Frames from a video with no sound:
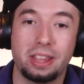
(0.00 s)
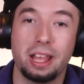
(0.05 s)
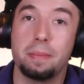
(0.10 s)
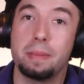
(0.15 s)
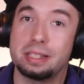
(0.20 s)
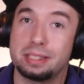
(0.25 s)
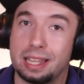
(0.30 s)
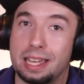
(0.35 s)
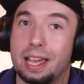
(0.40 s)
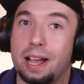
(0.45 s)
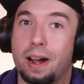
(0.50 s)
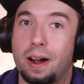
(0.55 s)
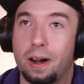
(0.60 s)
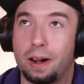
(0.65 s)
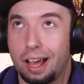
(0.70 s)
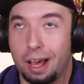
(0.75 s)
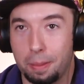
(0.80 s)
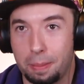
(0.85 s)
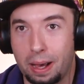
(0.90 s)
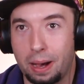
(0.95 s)
them as they
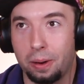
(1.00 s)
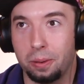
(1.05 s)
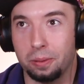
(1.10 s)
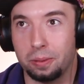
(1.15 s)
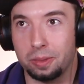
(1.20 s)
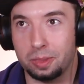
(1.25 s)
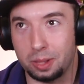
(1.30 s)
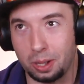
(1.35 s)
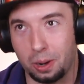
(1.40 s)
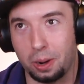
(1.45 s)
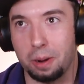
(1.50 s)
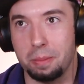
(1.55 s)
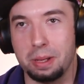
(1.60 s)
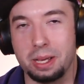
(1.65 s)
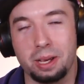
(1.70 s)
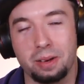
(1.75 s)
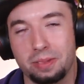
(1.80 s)
are about the ARMY,